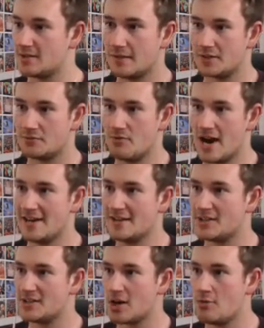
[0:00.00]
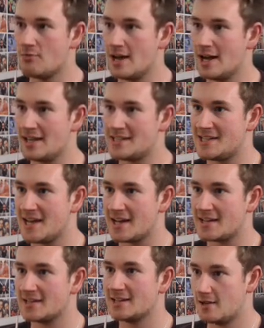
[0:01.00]
This rain is so
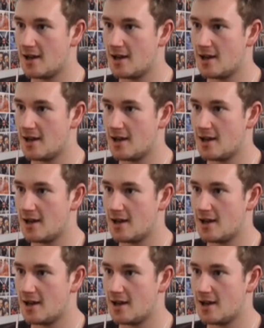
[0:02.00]
realistic.